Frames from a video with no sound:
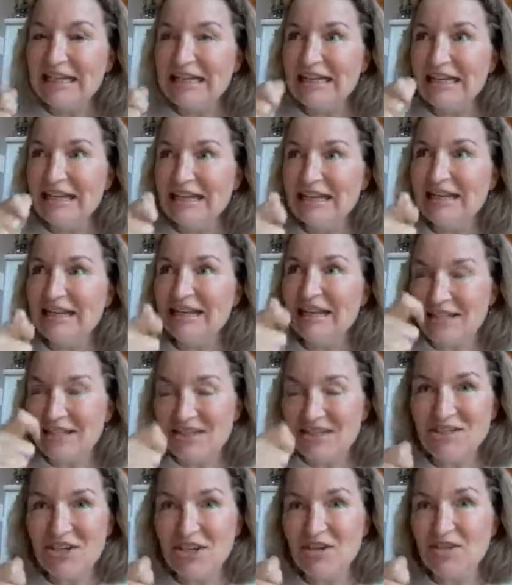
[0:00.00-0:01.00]
And then
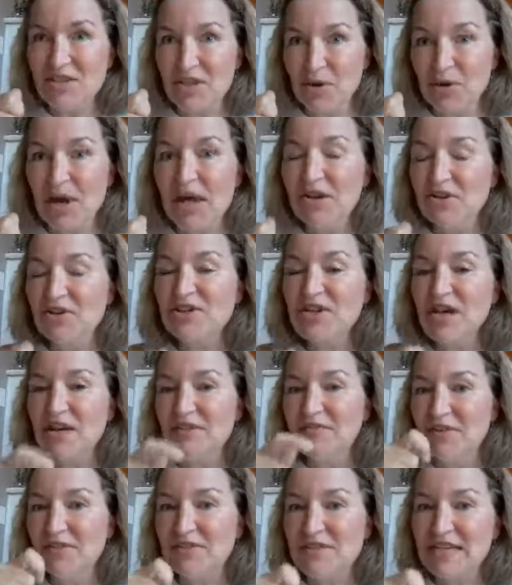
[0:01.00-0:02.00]
she goes, okay, you're done.
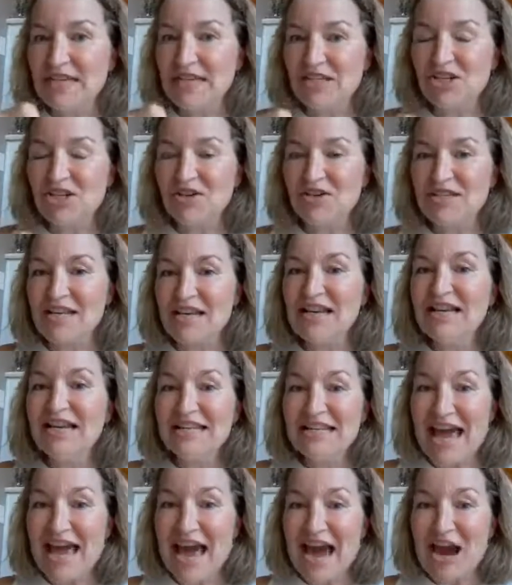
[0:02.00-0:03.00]
15. She goes,
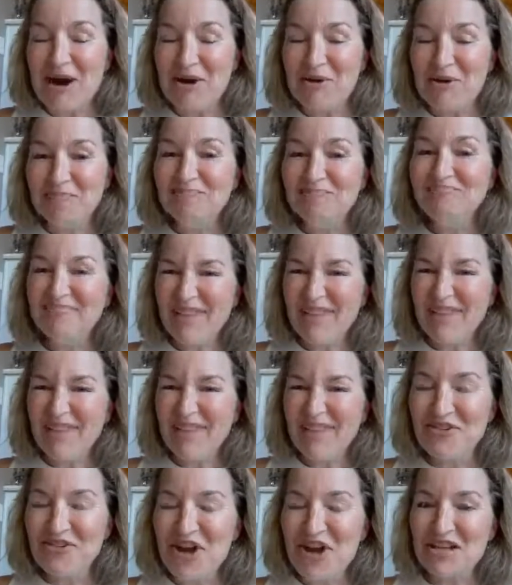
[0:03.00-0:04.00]
now,
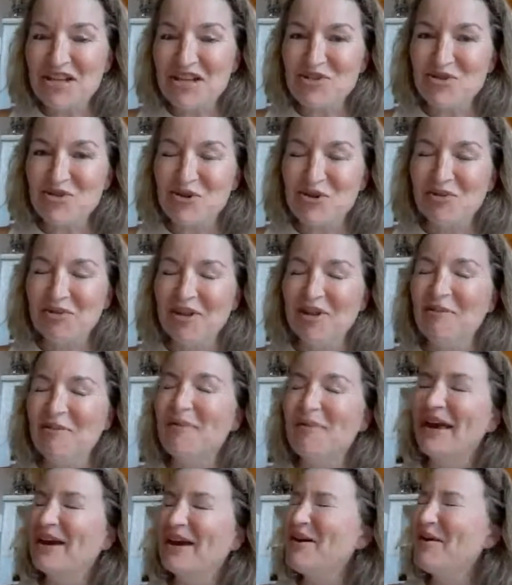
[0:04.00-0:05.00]
other nostril. I'm
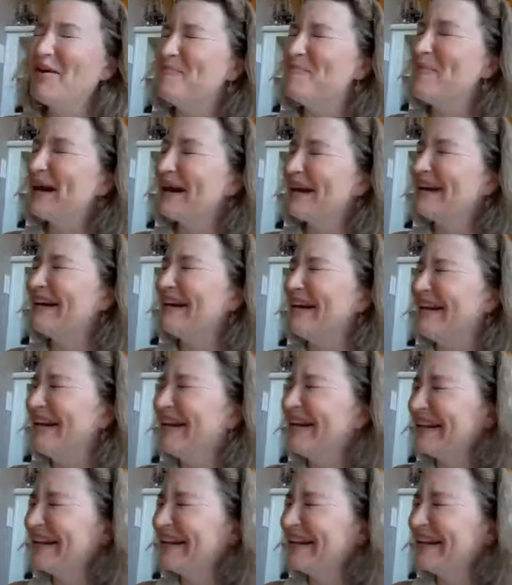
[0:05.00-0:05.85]
like, oh my God.